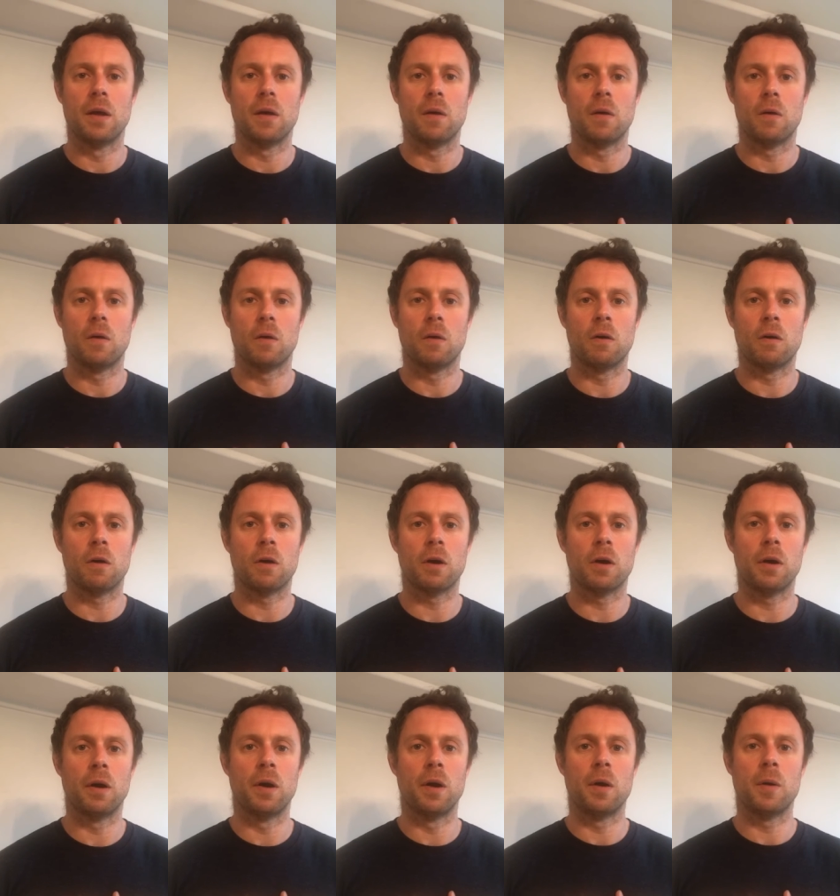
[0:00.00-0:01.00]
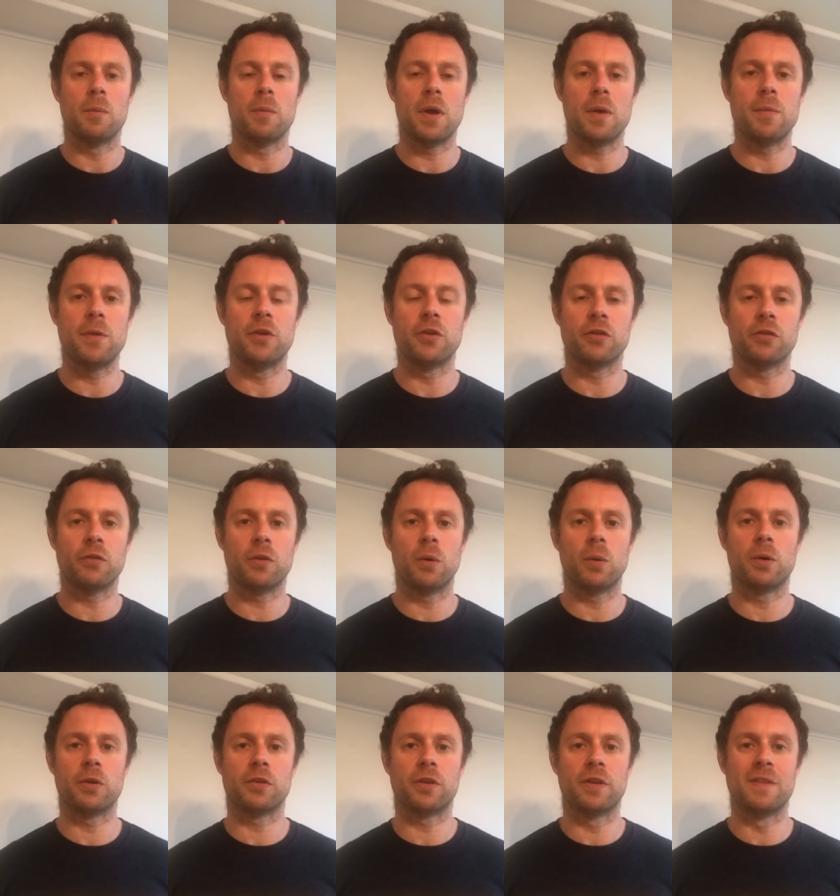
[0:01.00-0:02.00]
Or maybe just
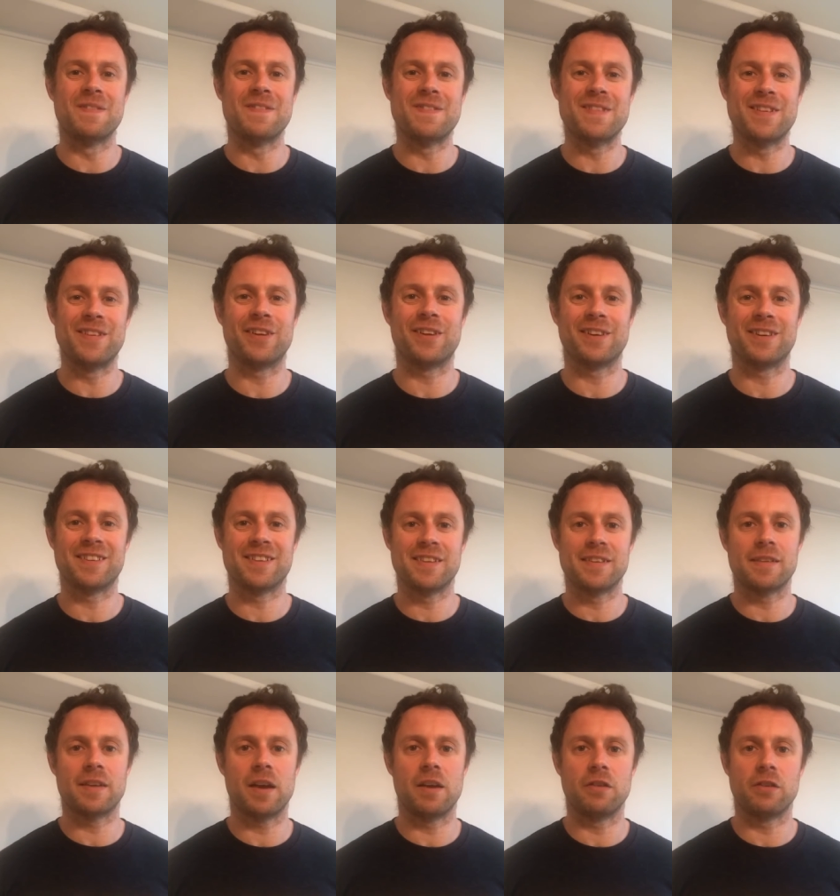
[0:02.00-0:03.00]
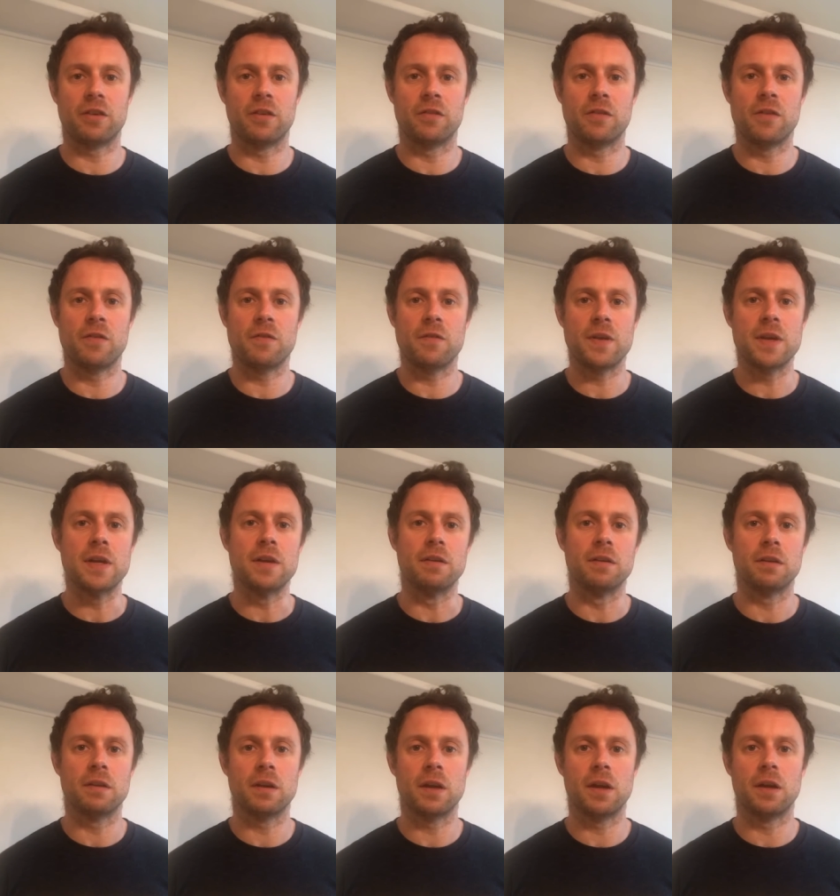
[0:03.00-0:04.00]
focus on the physical sensation of the feet,
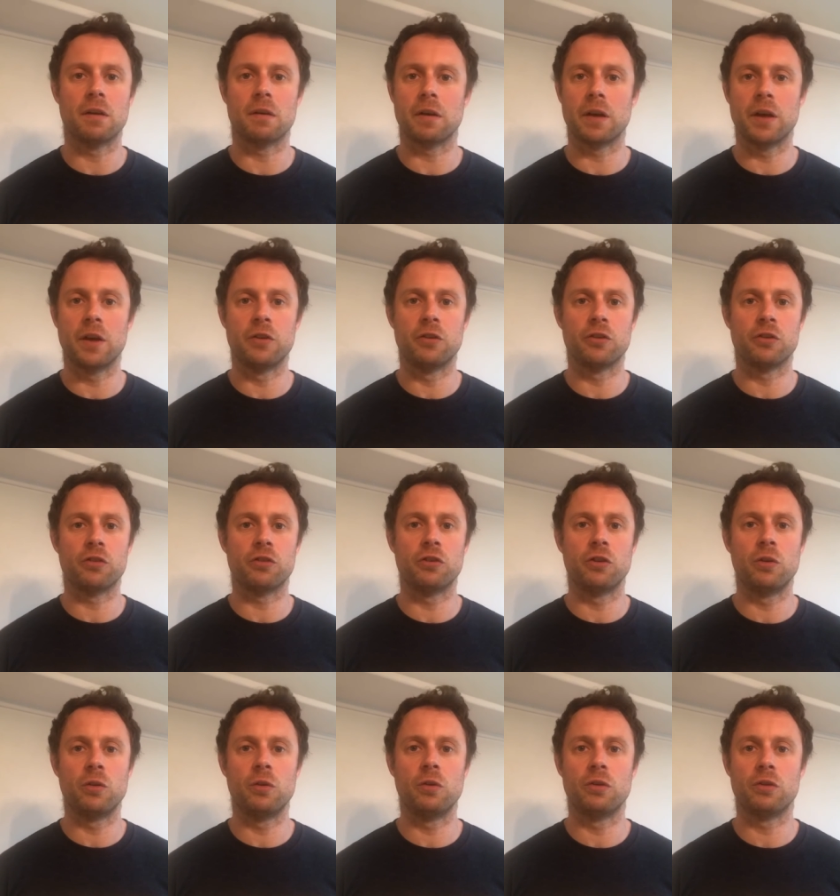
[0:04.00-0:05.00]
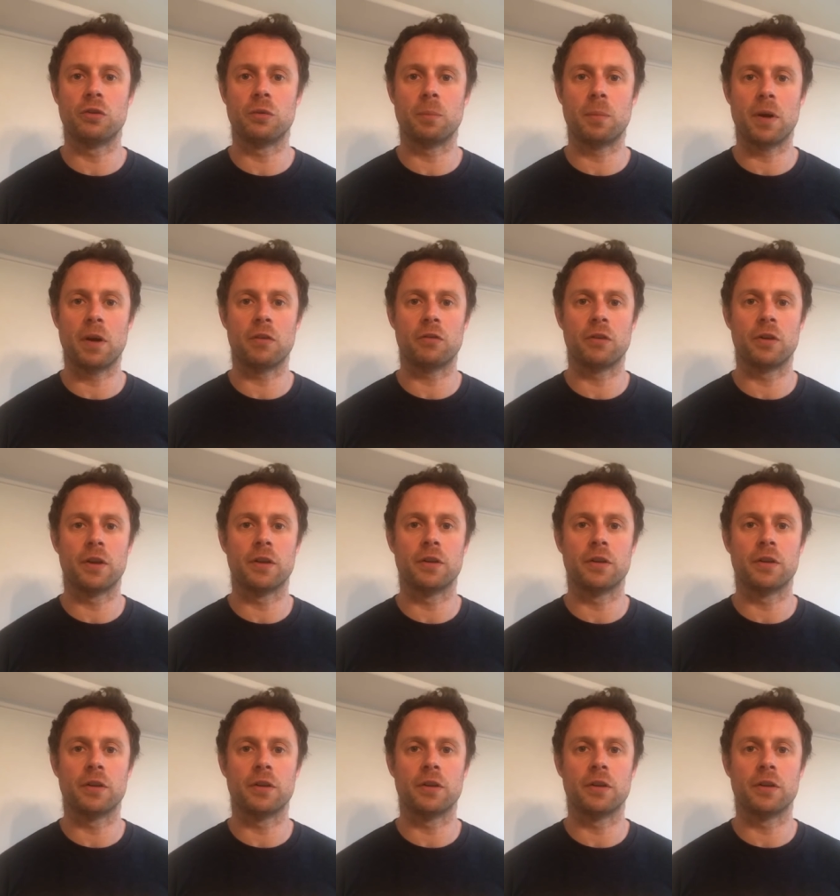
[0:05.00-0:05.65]
either in your shoes, barefoot on the